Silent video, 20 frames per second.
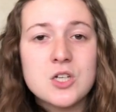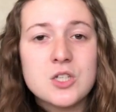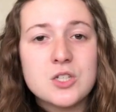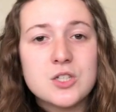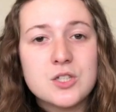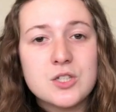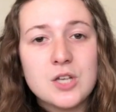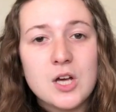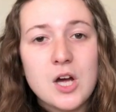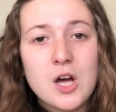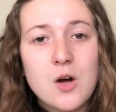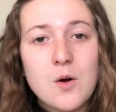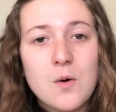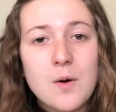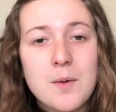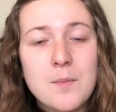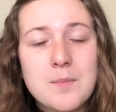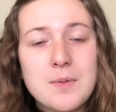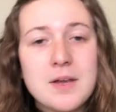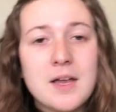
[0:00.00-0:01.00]

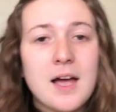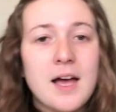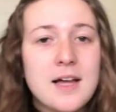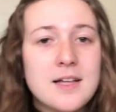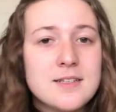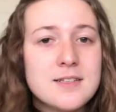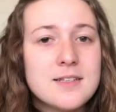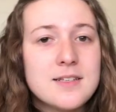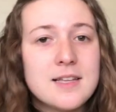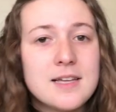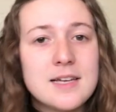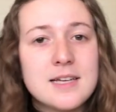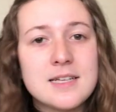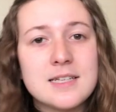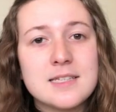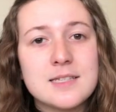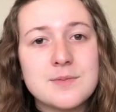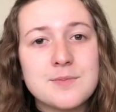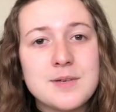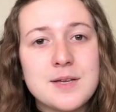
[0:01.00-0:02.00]
So because of
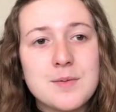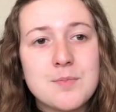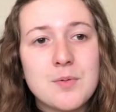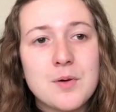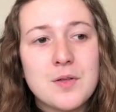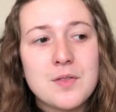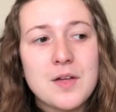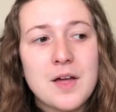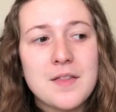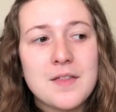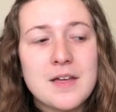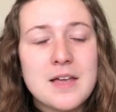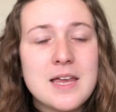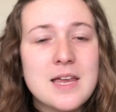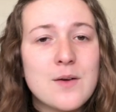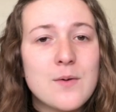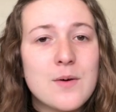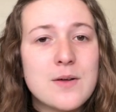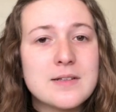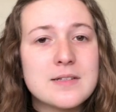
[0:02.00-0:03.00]
this, people thought that
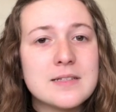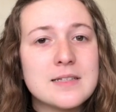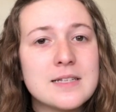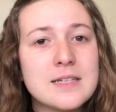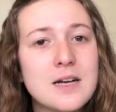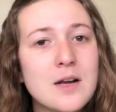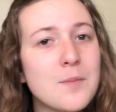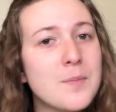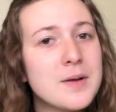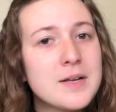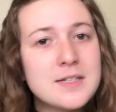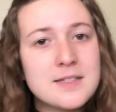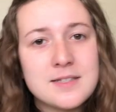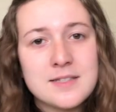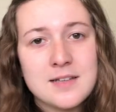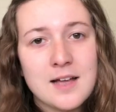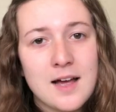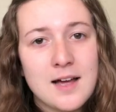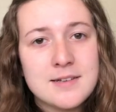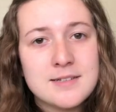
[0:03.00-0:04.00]
he was a little bit
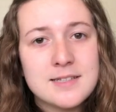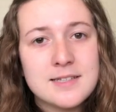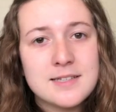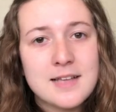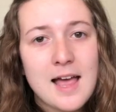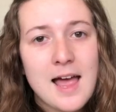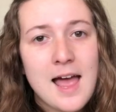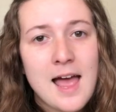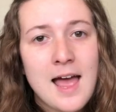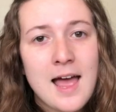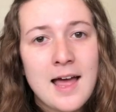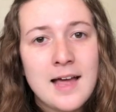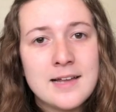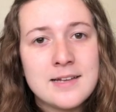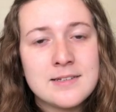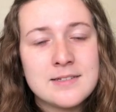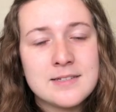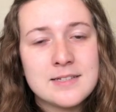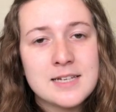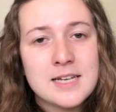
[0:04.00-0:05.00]
sus
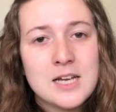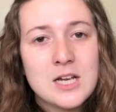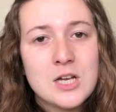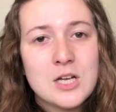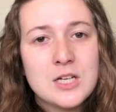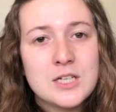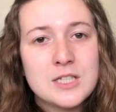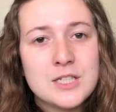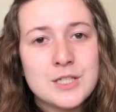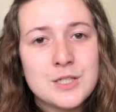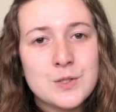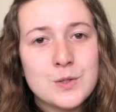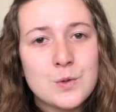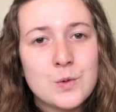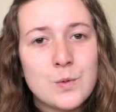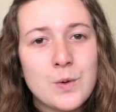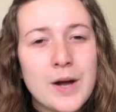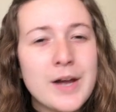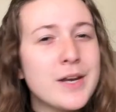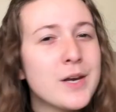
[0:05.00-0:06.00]
and didn't
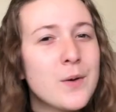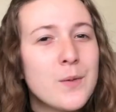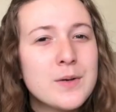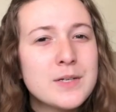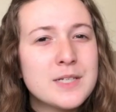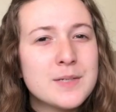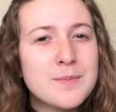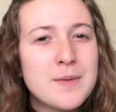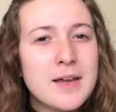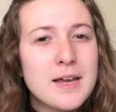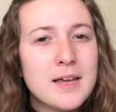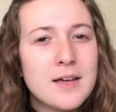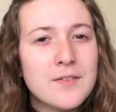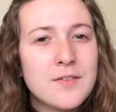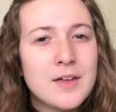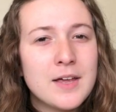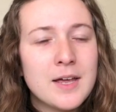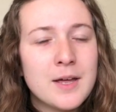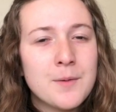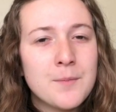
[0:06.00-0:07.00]
quite know what to make
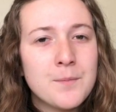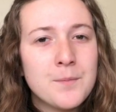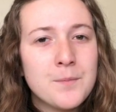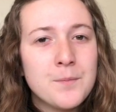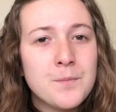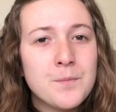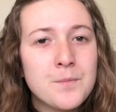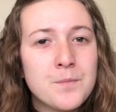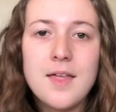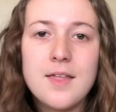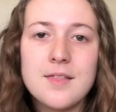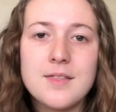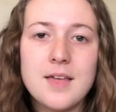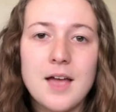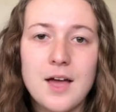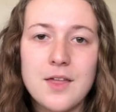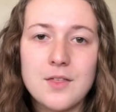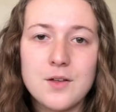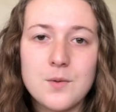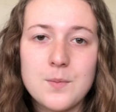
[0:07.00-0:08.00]
of him.
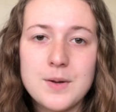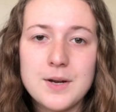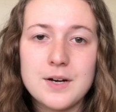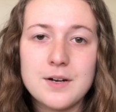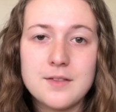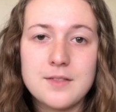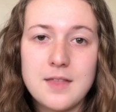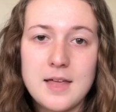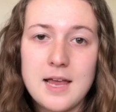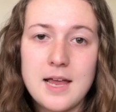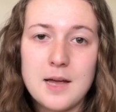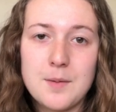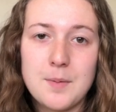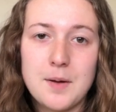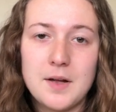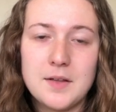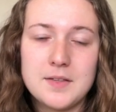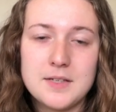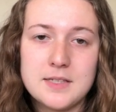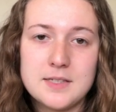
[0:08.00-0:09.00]
The other weird thing
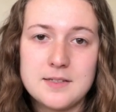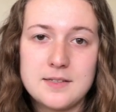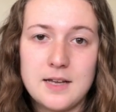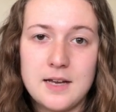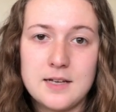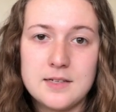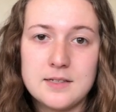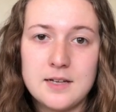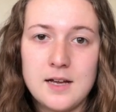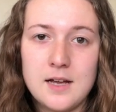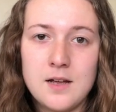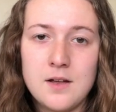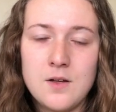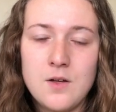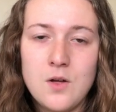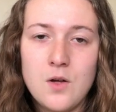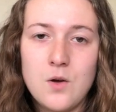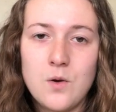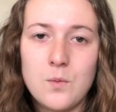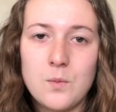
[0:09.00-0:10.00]
about this Santa
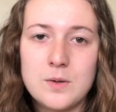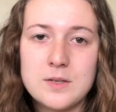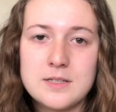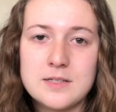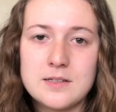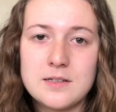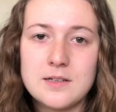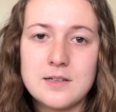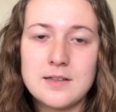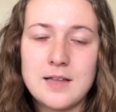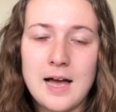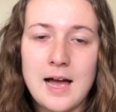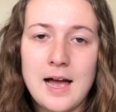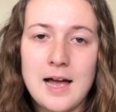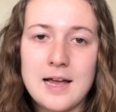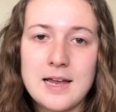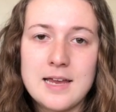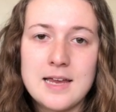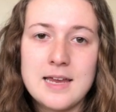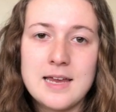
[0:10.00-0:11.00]
was
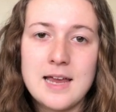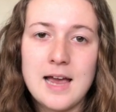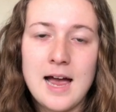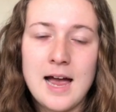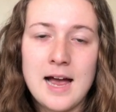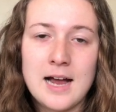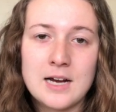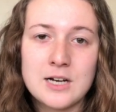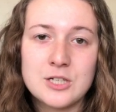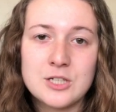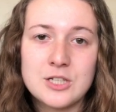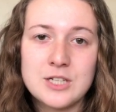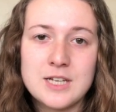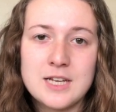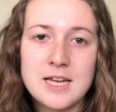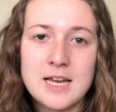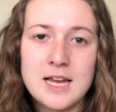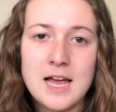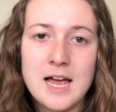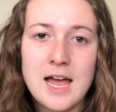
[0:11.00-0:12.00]
that he
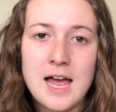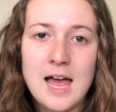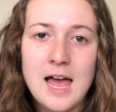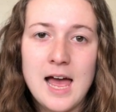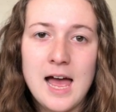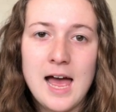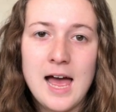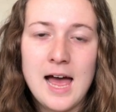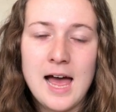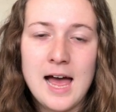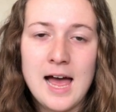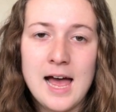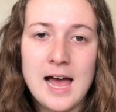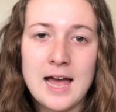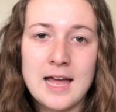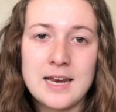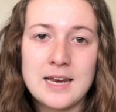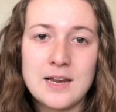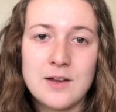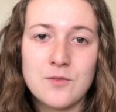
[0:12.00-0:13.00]
actually
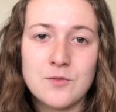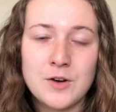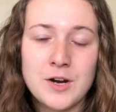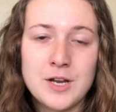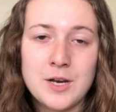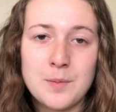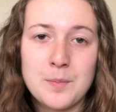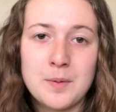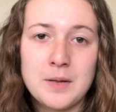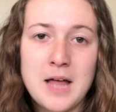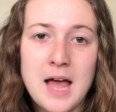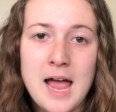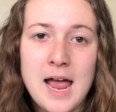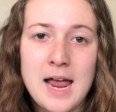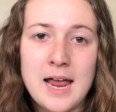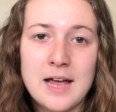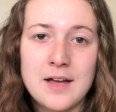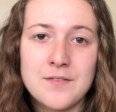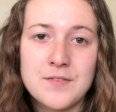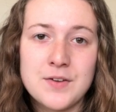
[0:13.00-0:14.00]
had written a
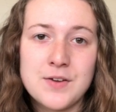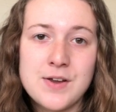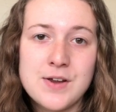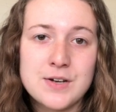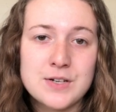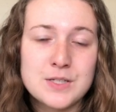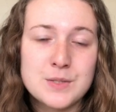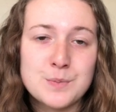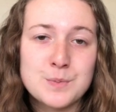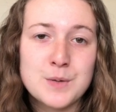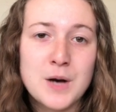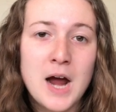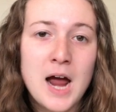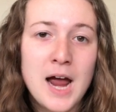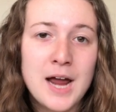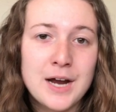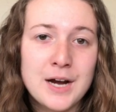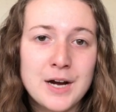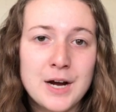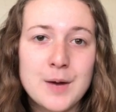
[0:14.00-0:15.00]
play a few years
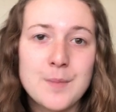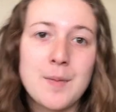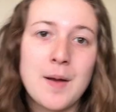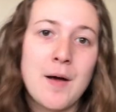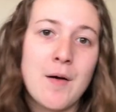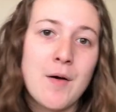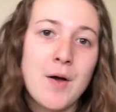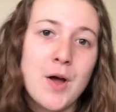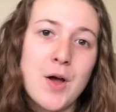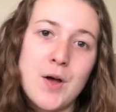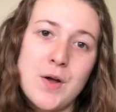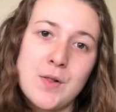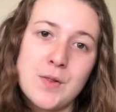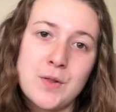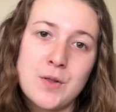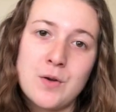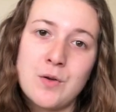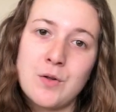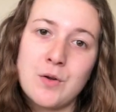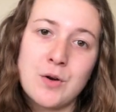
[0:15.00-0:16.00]
prior about a
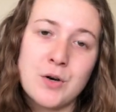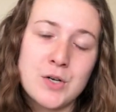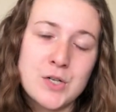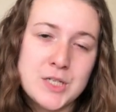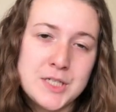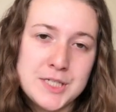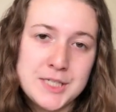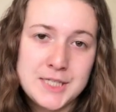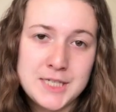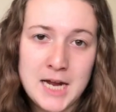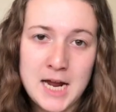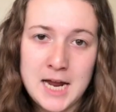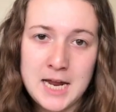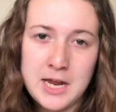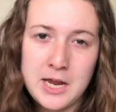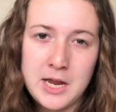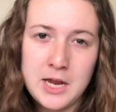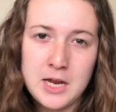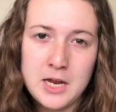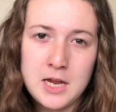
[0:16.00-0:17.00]
little girl
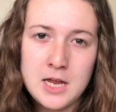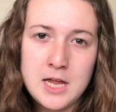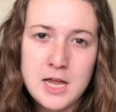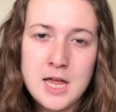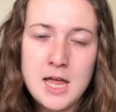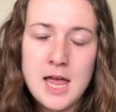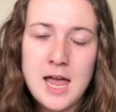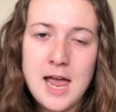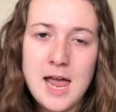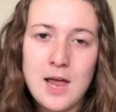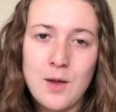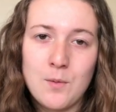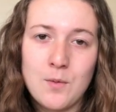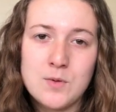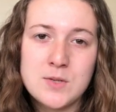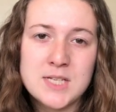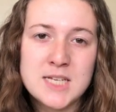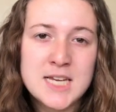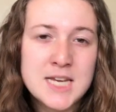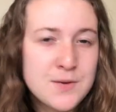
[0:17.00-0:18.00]
dying, and what
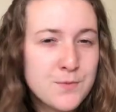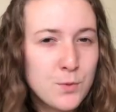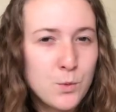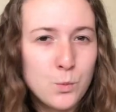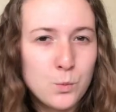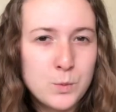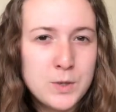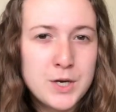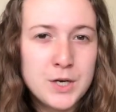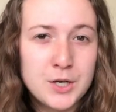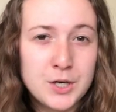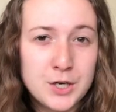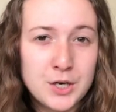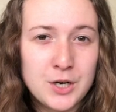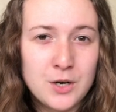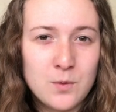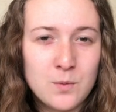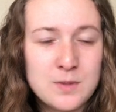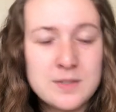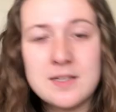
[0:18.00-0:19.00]
was even
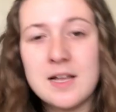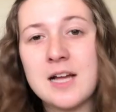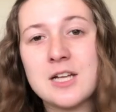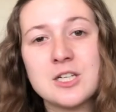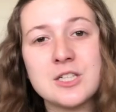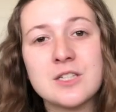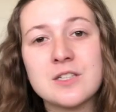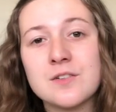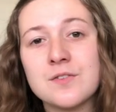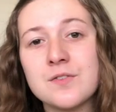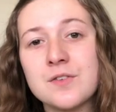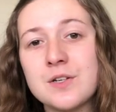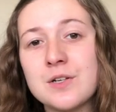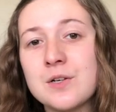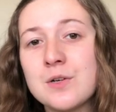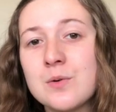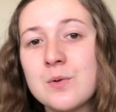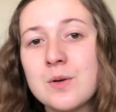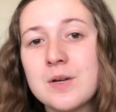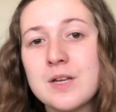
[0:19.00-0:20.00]
weirder was that just a
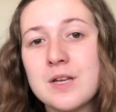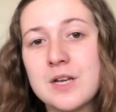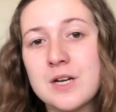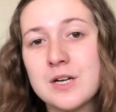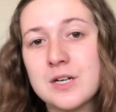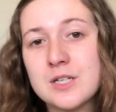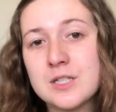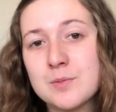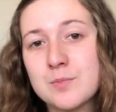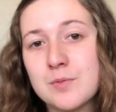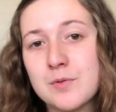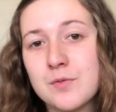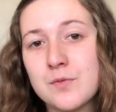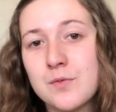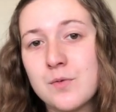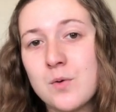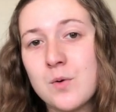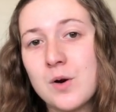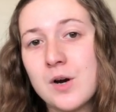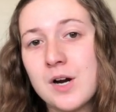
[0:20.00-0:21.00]
few years
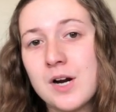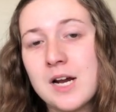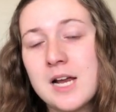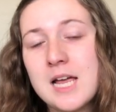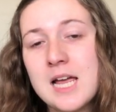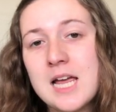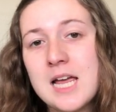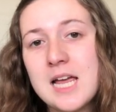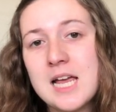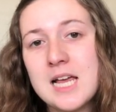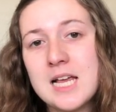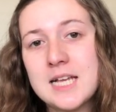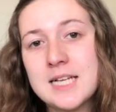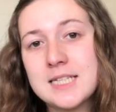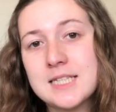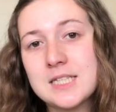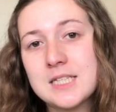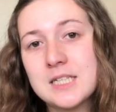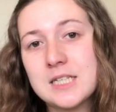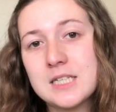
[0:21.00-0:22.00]
before,
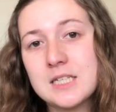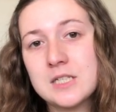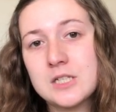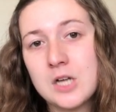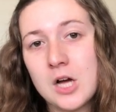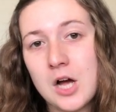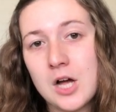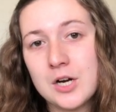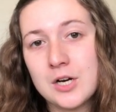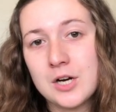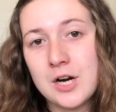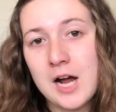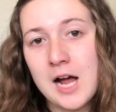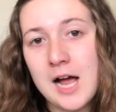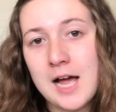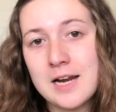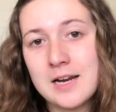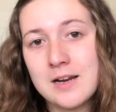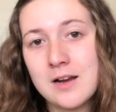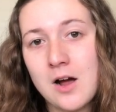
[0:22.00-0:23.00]
his daughter
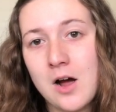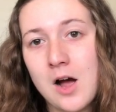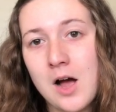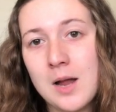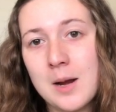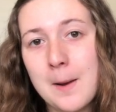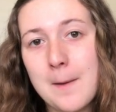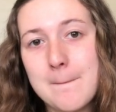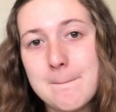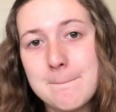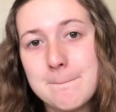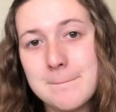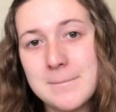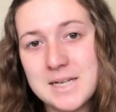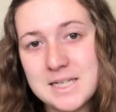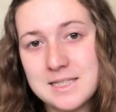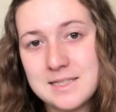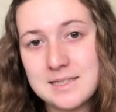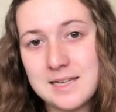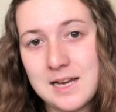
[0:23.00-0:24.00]
had gone
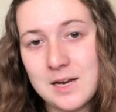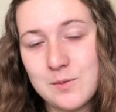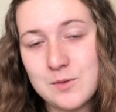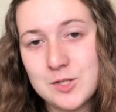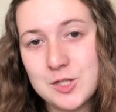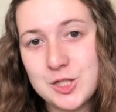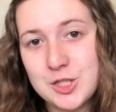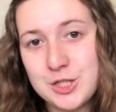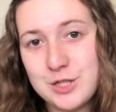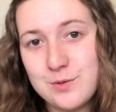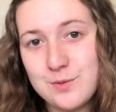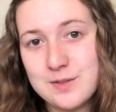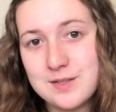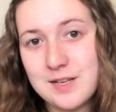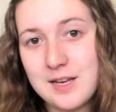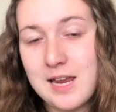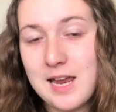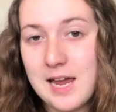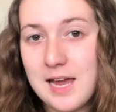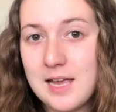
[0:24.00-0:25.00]
missing when she was
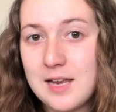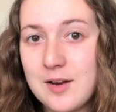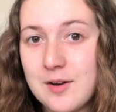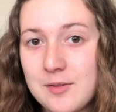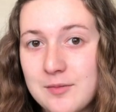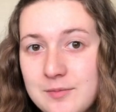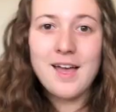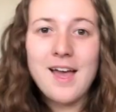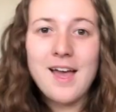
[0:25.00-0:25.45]
a kid.